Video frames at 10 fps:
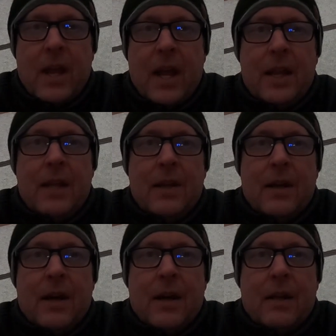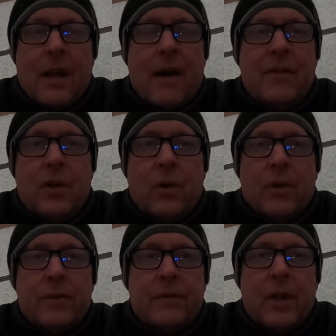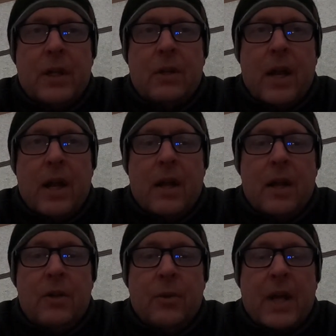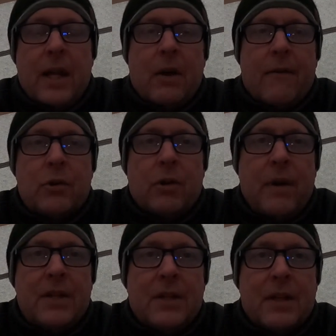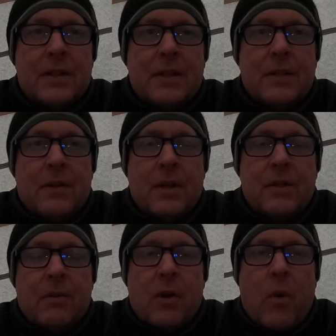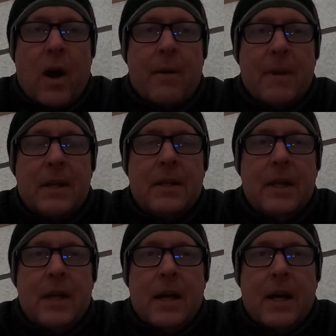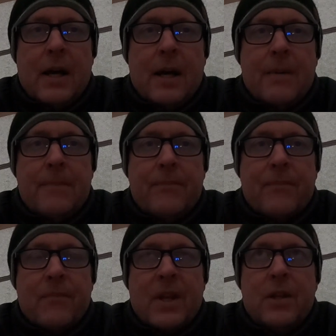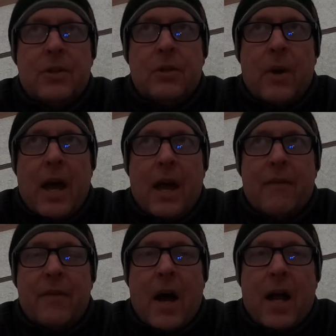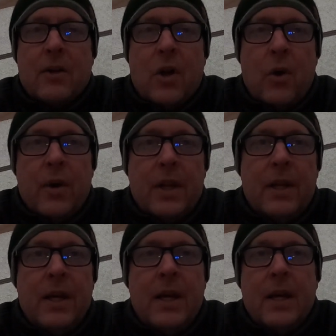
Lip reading: lofty goals of doing any offshore racing, because it's a requirement to have non-coated